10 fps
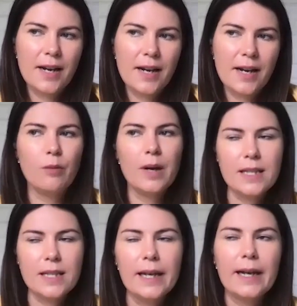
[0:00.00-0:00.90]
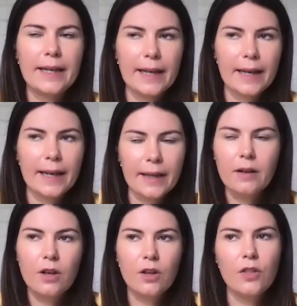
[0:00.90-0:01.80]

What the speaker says: Friday or Monday. Again,